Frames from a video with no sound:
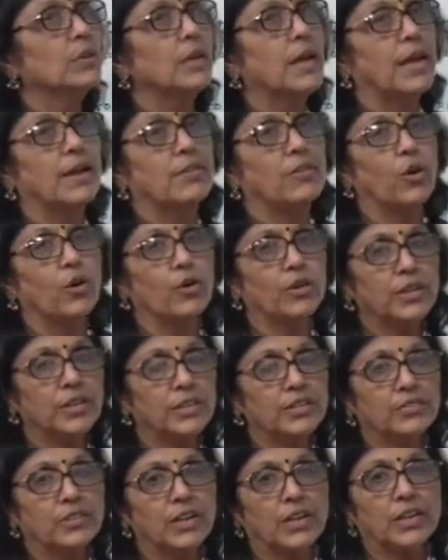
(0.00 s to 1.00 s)
have
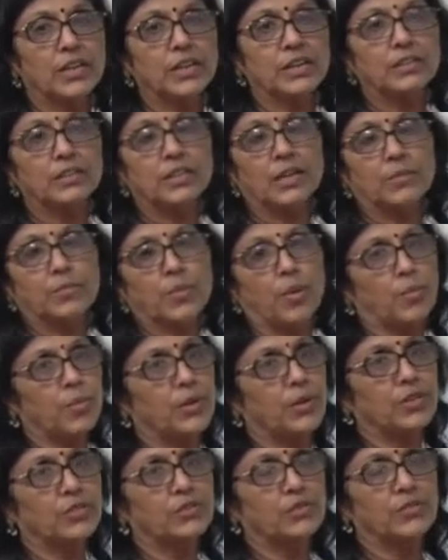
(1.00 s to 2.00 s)
already studied the
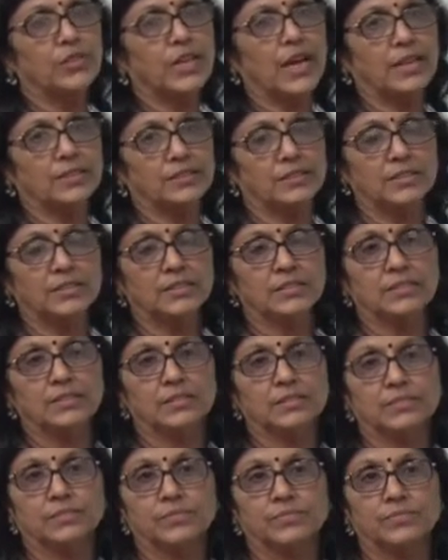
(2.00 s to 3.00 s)
properties of the
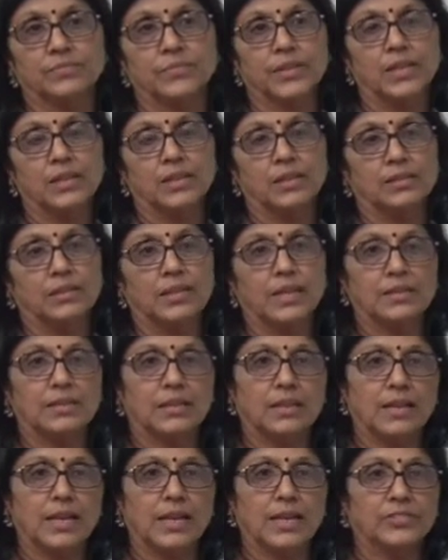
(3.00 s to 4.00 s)
acids, that
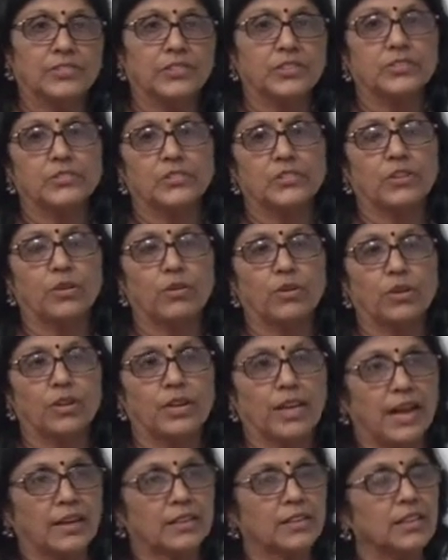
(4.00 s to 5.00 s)
acids on
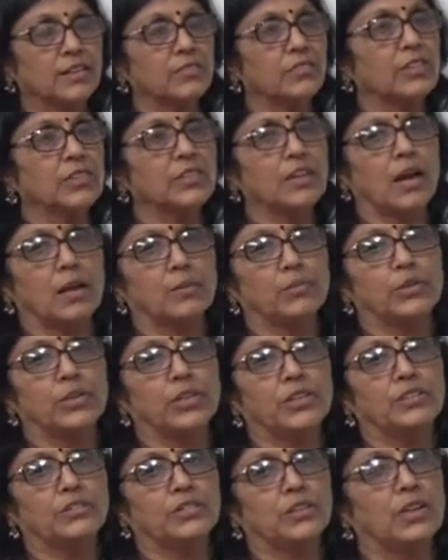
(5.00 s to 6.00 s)
reacting with
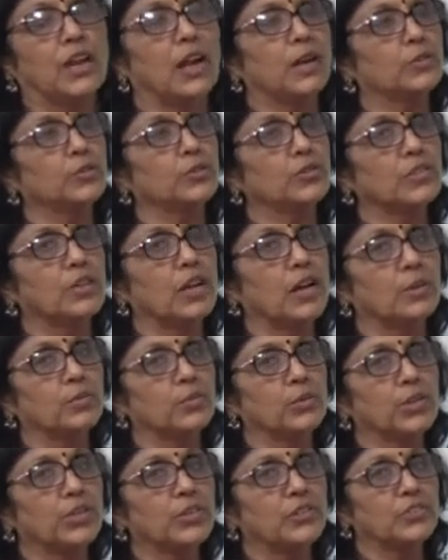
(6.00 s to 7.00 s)
carbonates and hydrogen
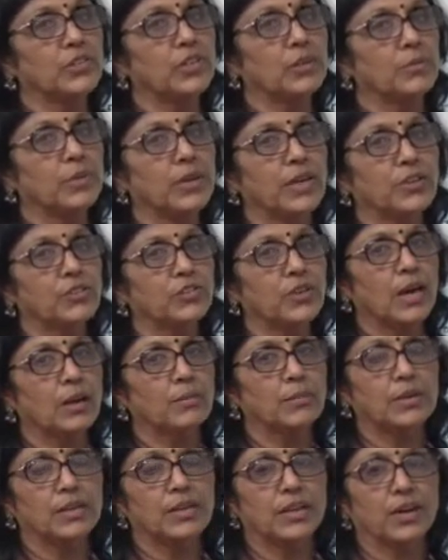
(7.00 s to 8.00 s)
carbonates liberate
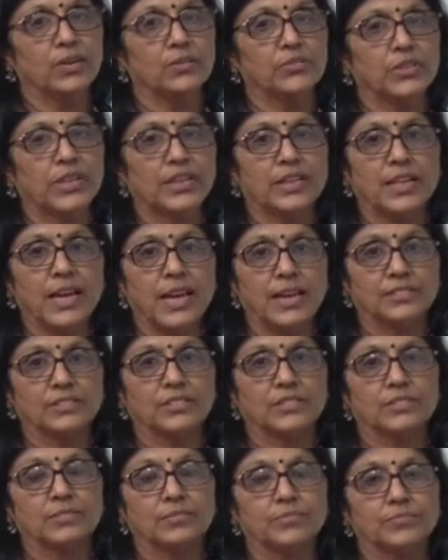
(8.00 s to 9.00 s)
carbon dioxide
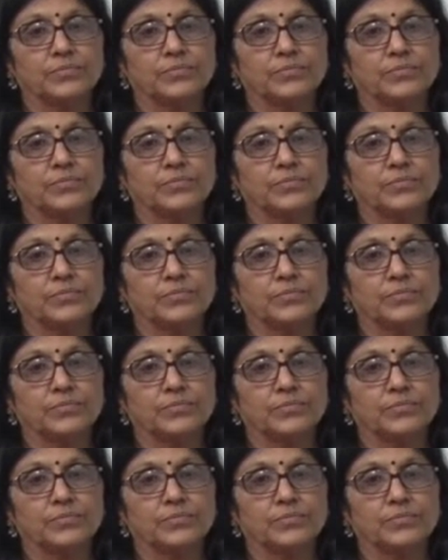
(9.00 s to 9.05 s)
gas.